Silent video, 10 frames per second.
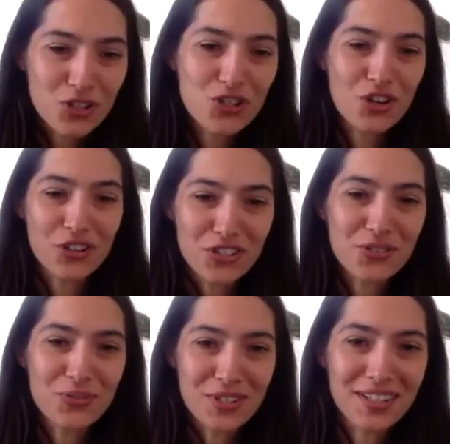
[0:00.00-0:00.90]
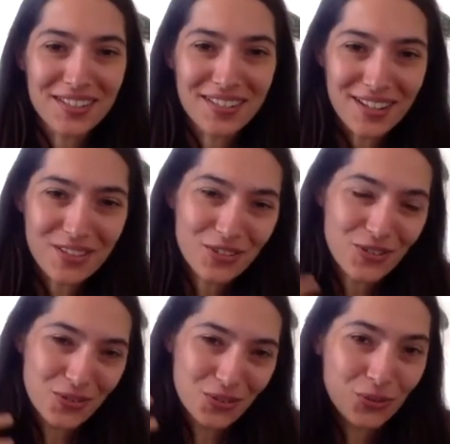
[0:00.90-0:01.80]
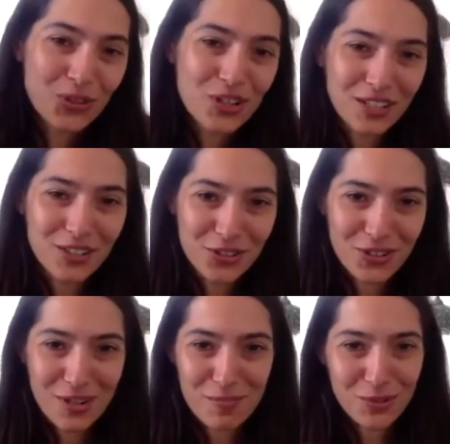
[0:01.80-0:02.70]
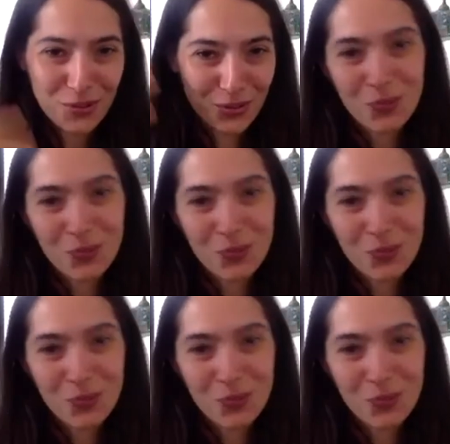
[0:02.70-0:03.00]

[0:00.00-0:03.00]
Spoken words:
jarred to read that, you look at in your epilogue,